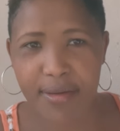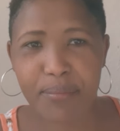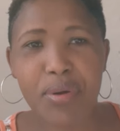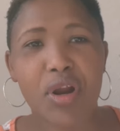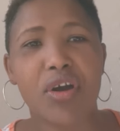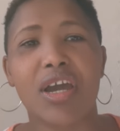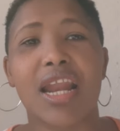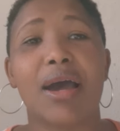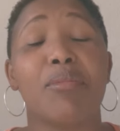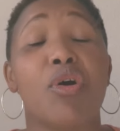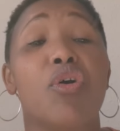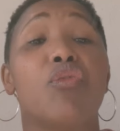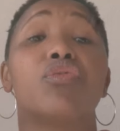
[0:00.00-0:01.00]
program
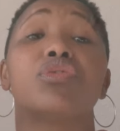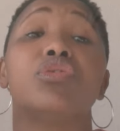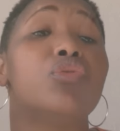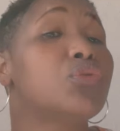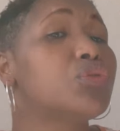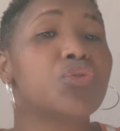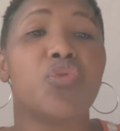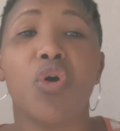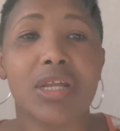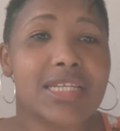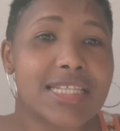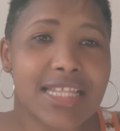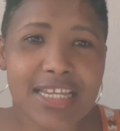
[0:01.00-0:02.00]
or to
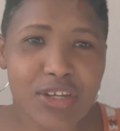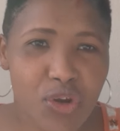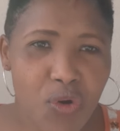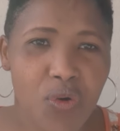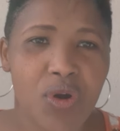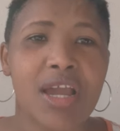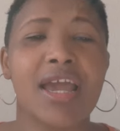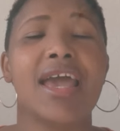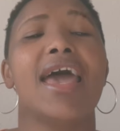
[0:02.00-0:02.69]
what they know.